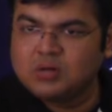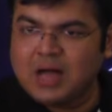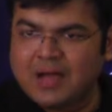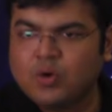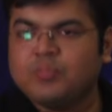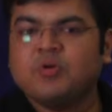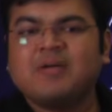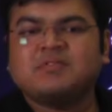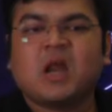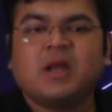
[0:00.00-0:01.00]
I hope you
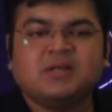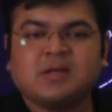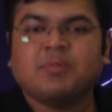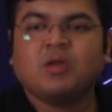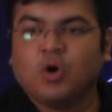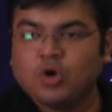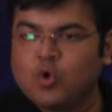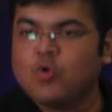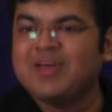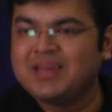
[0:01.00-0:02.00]
have studied something called
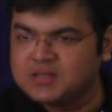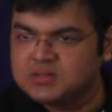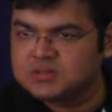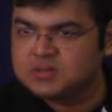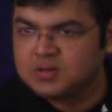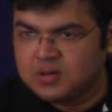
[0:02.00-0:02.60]
covariance.